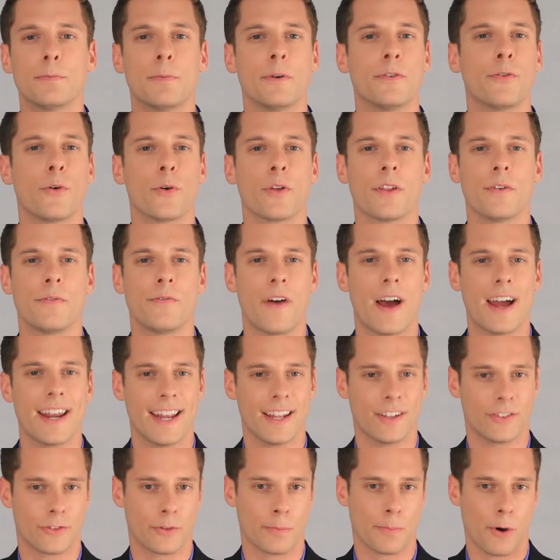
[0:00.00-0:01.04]
before the
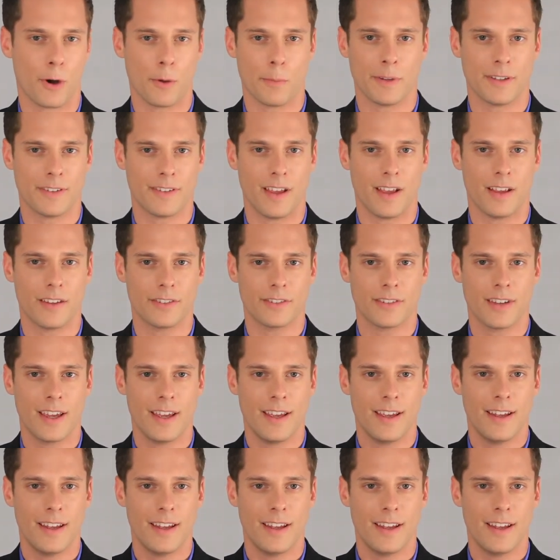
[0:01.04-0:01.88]
finance department does.